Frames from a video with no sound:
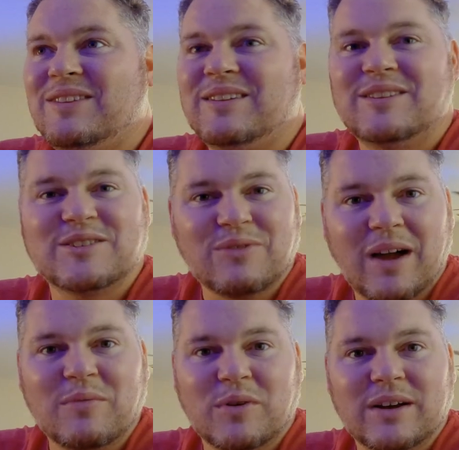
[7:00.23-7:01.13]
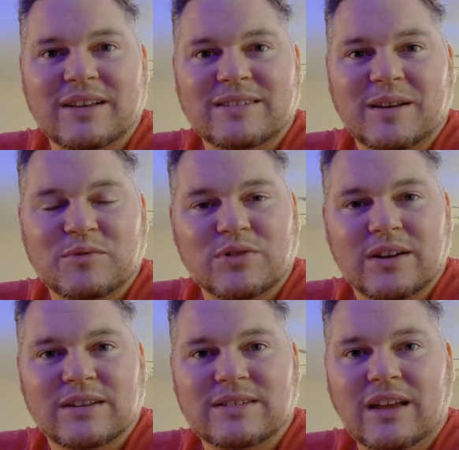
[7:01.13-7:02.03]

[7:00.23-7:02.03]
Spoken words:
to describe what it is that I'm trying to